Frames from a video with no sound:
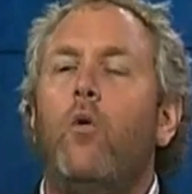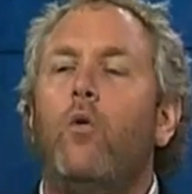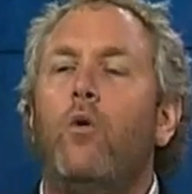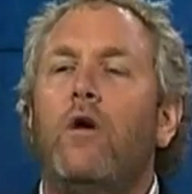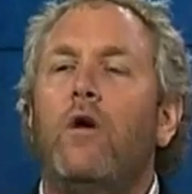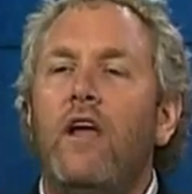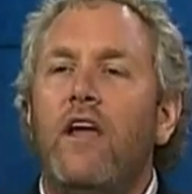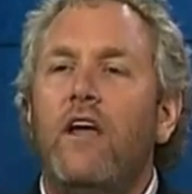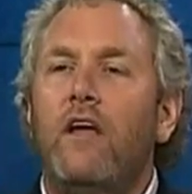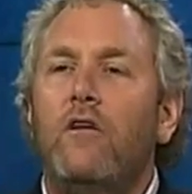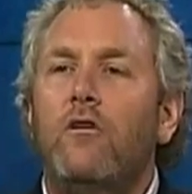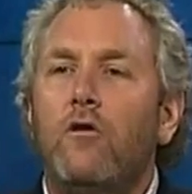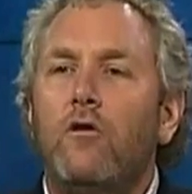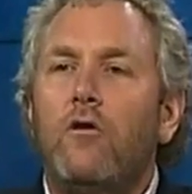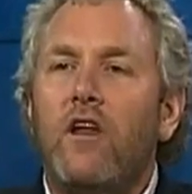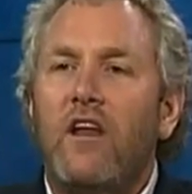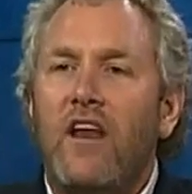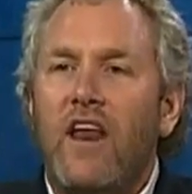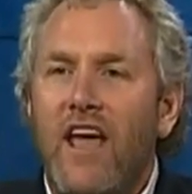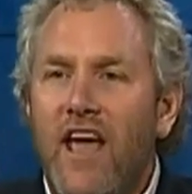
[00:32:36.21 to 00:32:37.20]
were
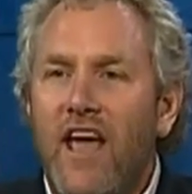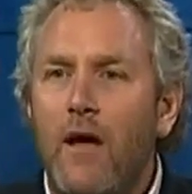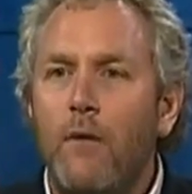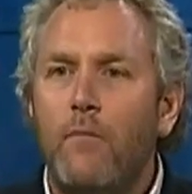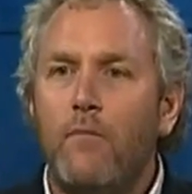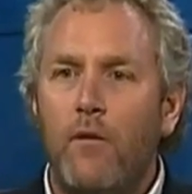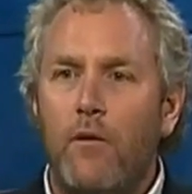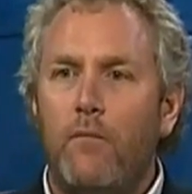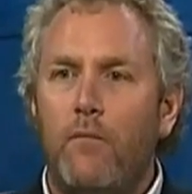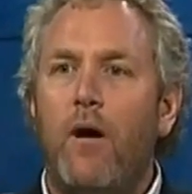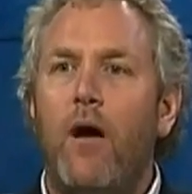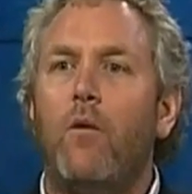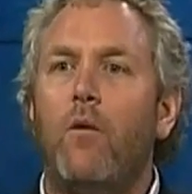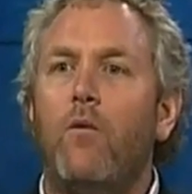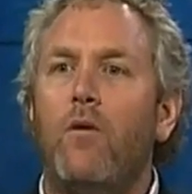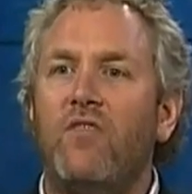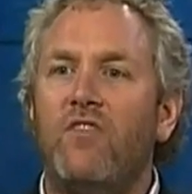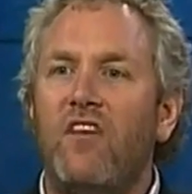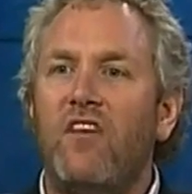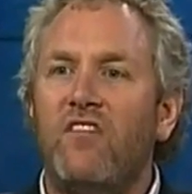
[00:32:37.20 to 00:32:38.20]
hindered and hampered
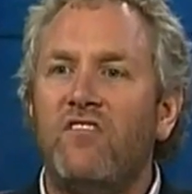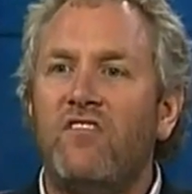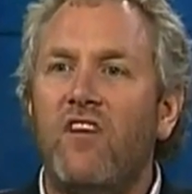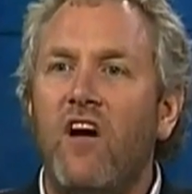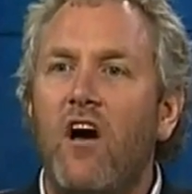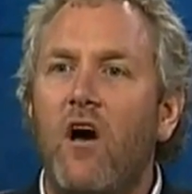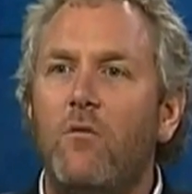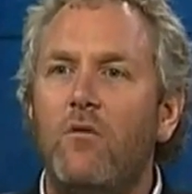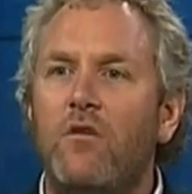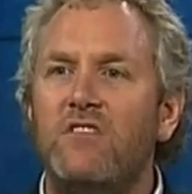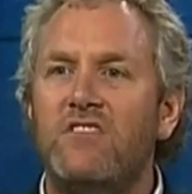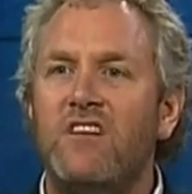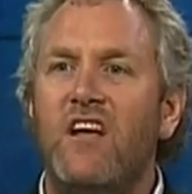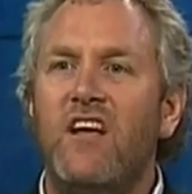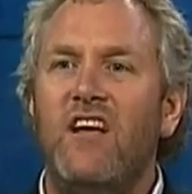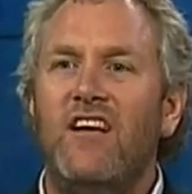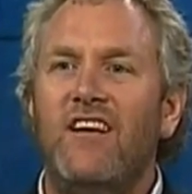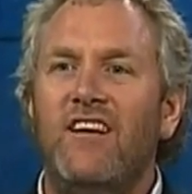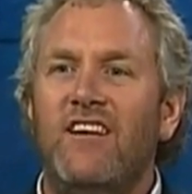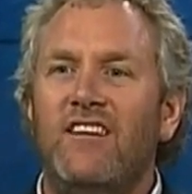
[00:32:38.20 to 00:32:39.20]
by what they saw was
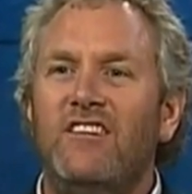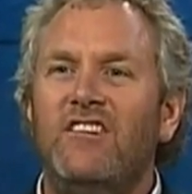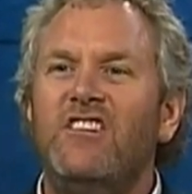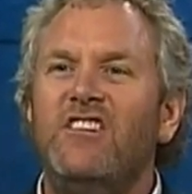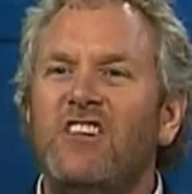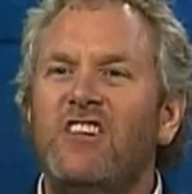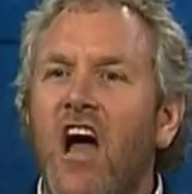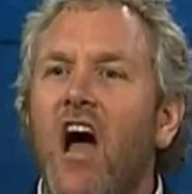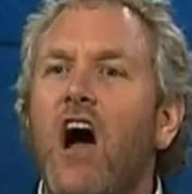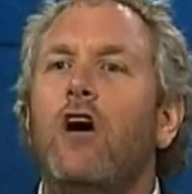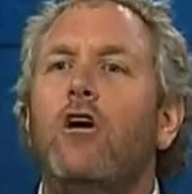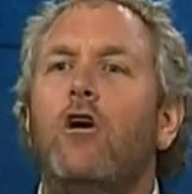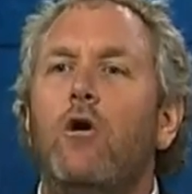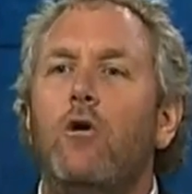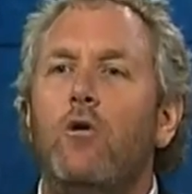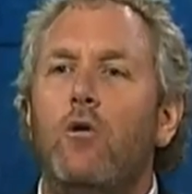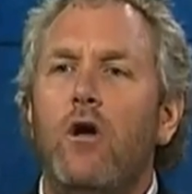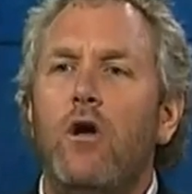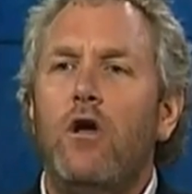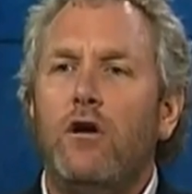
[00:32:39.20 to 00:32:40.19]

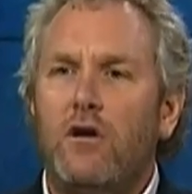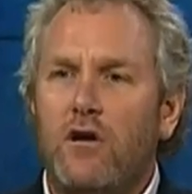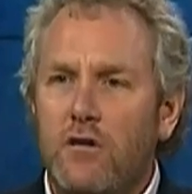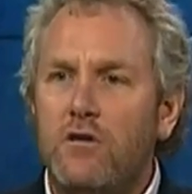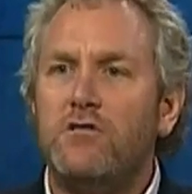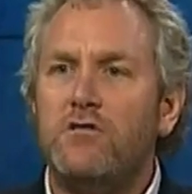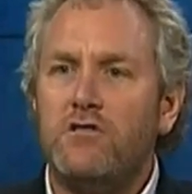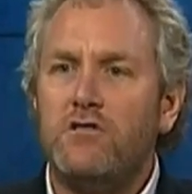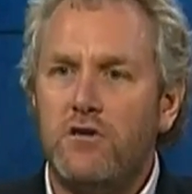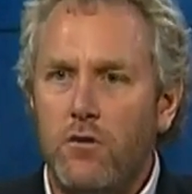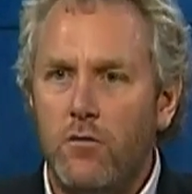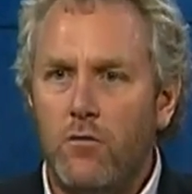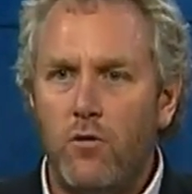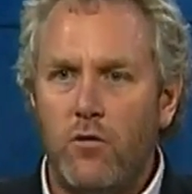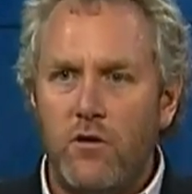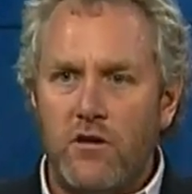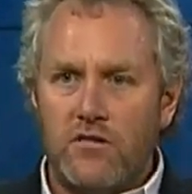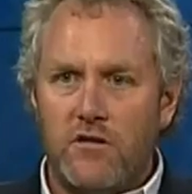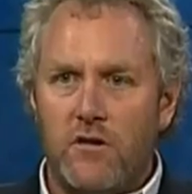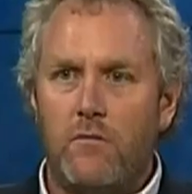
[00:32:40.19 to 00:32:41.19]
shallow
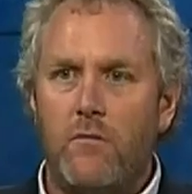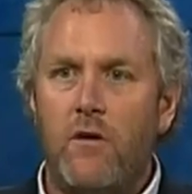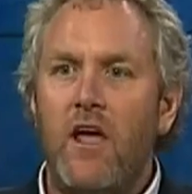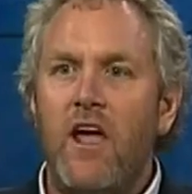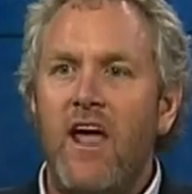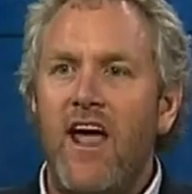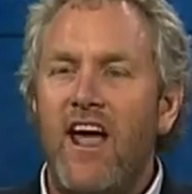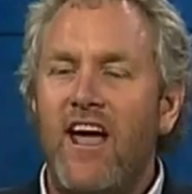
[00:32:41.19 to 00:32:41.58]
consumerism.